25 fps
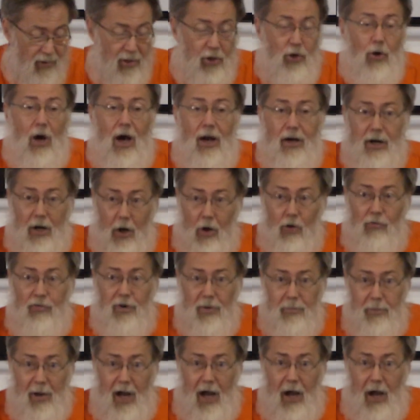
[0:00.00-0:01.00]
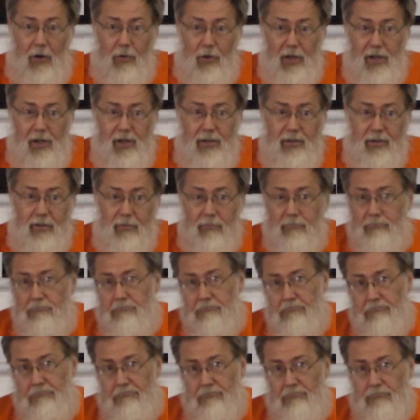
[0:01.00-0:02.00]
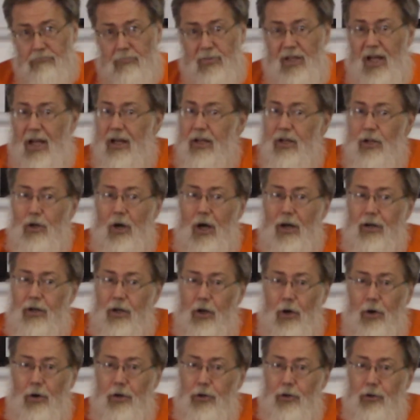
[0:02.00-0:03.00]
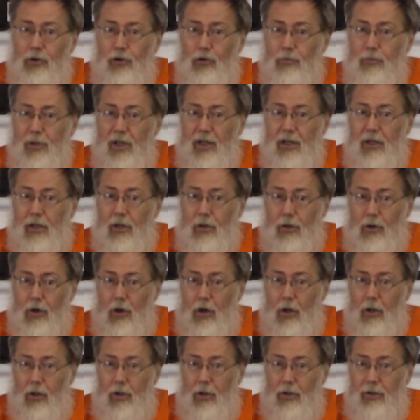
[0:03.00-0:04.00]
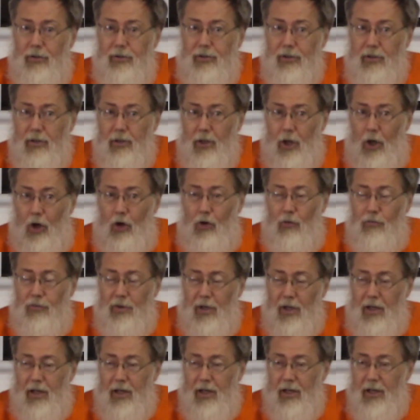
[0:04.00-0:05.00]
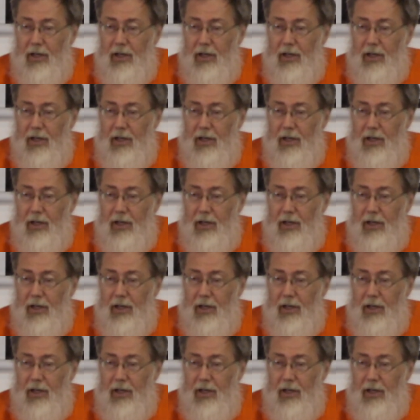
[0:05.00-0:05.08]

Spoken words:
you are overpowered, then you are going to be rolled over